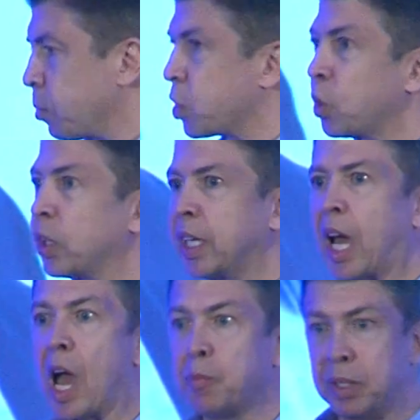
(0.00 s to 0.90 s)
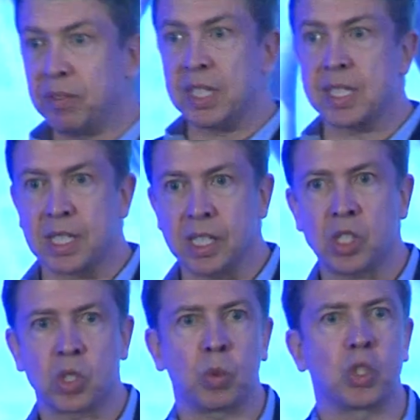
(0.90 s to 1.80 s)
Certainly
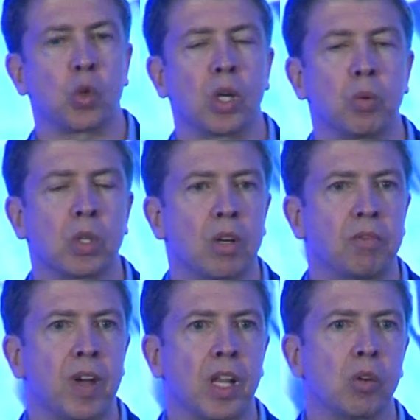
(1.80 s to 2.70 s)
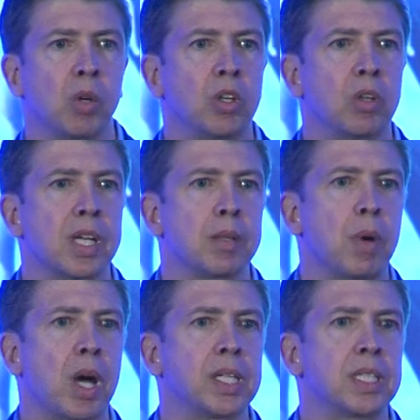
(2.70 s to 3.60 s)
IPv6, we join with our fellow internet
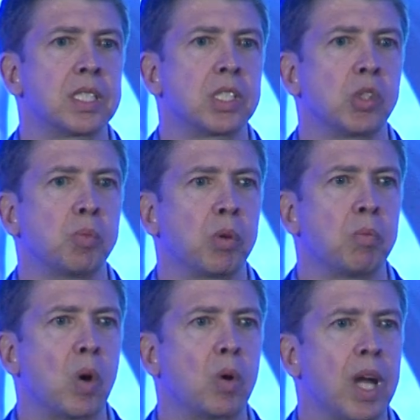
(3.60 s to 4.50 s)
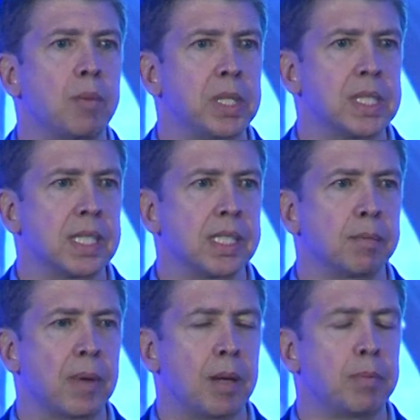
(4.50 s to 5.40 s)
bodies to promote
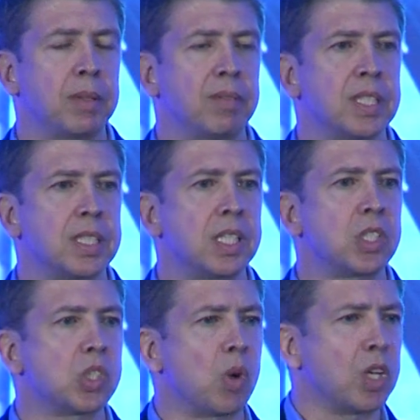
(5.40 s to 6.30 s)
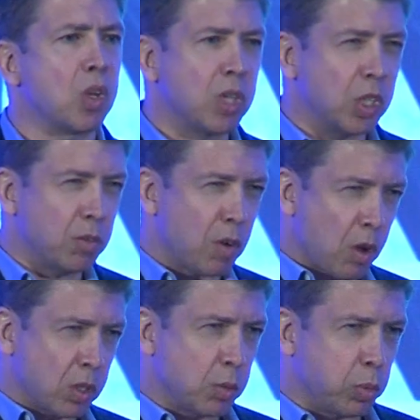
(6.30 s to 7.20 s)
IPv6. So I know that you've
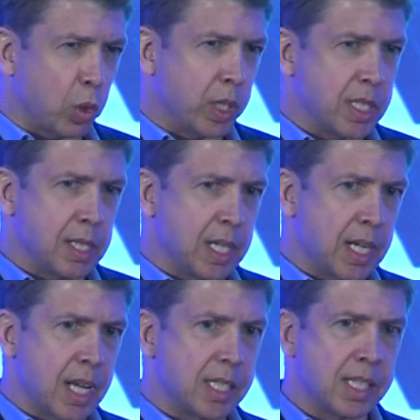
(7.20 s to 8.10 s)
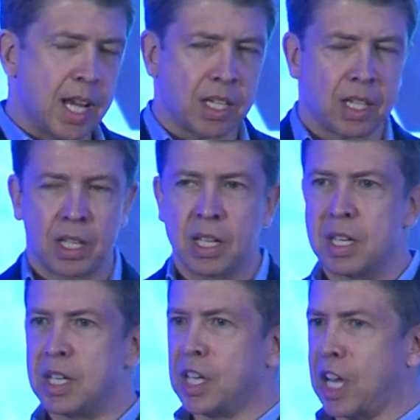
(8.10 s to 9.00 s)
all deployed DNSSEC,
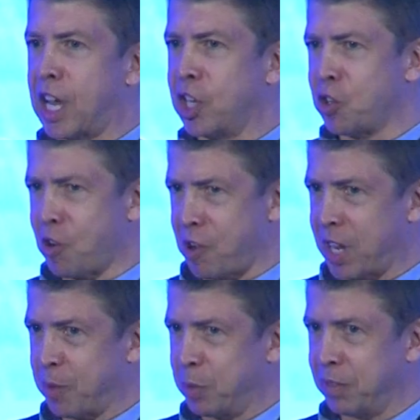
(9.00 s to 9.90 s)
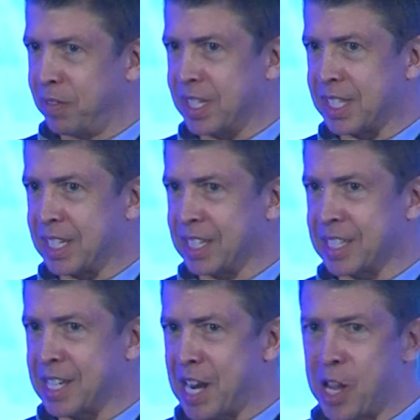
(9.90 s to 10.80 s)
and you're all
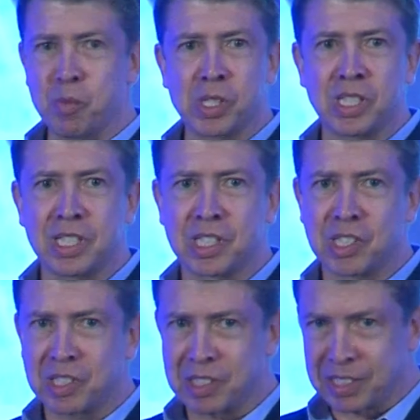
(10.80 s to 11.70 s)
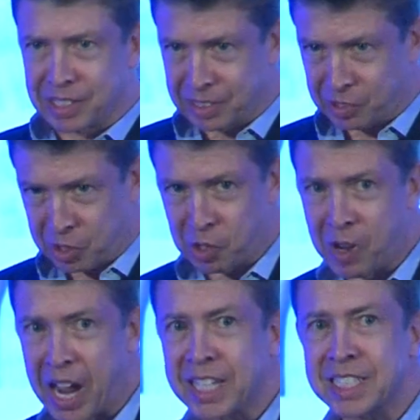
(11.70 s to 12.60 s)
IPv6 enabled,
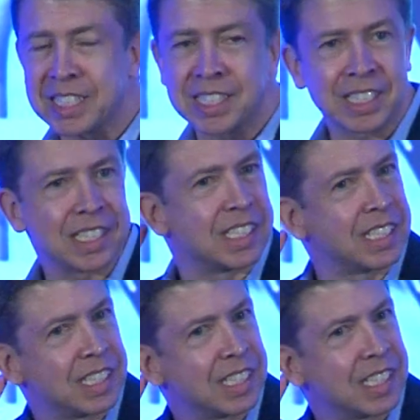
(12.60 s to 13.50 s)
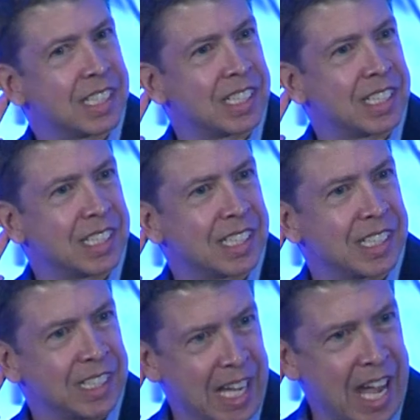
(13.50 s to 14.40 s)
correct?
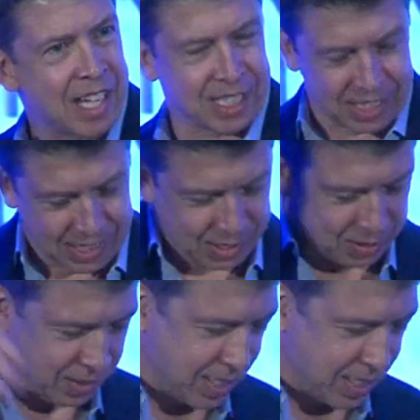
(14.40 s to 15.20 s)
Yes.